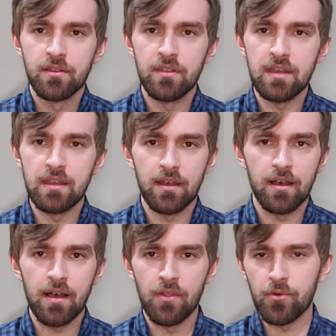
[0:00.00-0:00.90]
The
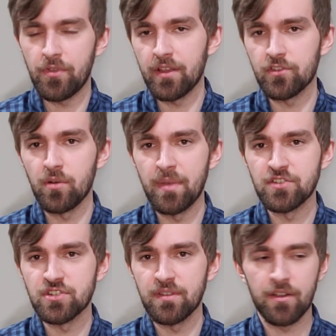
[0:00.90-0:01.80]
other things I'll
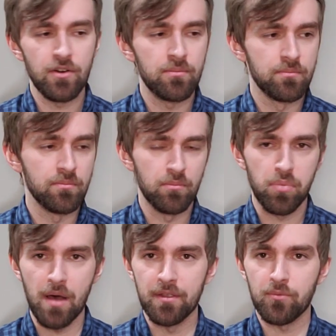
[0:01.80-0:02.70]
mention that are
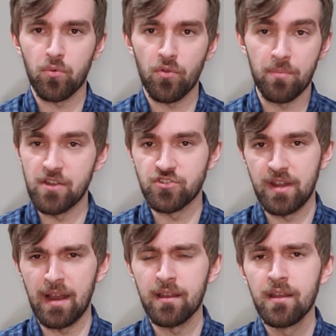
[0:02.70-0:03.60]
probably worth
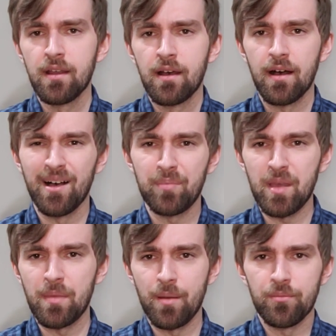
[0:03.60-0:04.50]
mentioning,
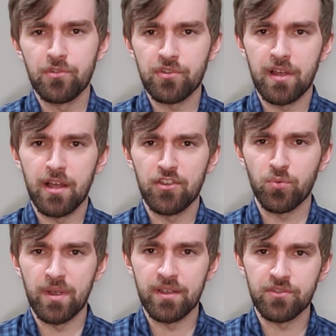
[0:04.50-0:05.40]
PMM's
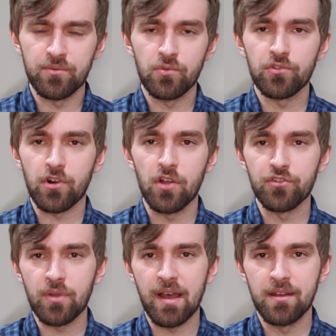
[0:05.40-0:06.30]
swing swivels are
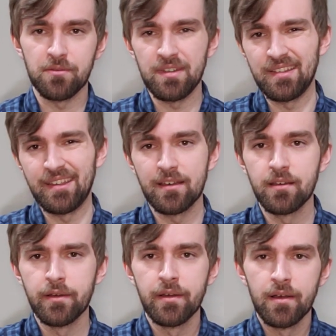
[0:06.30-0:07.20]
also kind of eh.
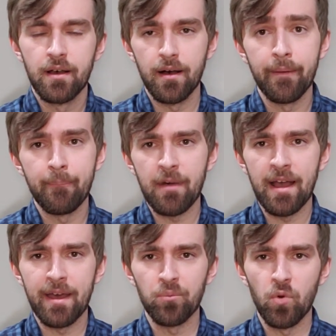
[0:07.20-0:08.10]
I
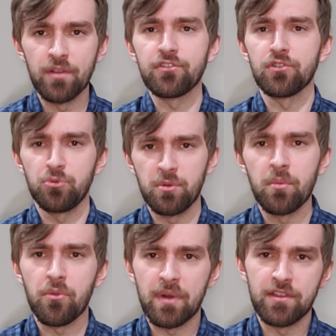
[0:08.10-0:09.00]
had one's
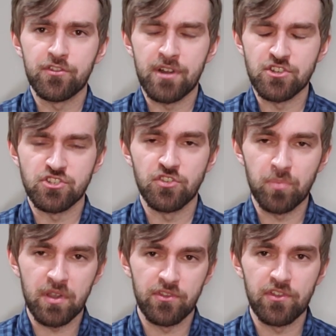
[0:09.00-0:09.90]
aluminum thread stretch just
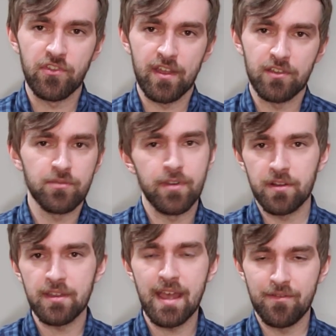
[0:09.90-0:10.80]
because this thing's
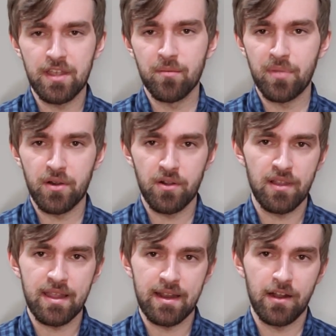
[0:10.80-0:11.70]
fairly heavy compared to
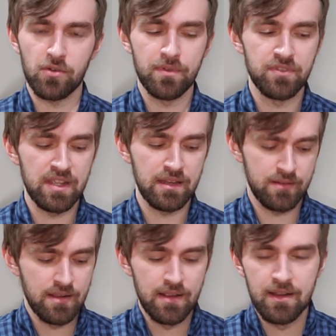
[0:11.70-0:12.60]
like an AR-15,
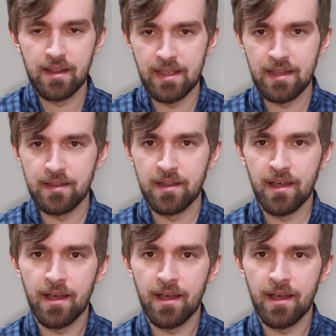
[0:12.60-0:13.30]
and